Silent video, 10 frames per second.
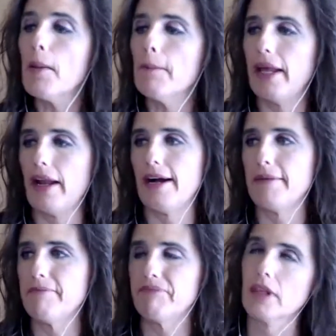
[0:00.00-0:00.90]
But
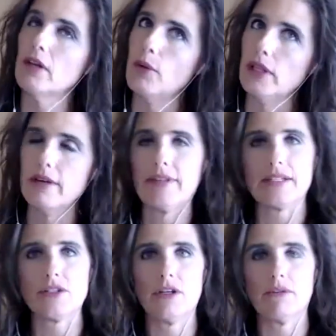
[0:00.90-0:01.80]
oh, we love
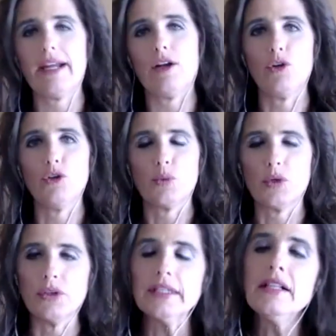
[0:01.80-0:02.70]
that song, right? Whole New
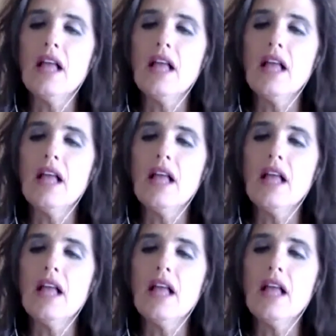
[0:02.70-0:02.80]
World.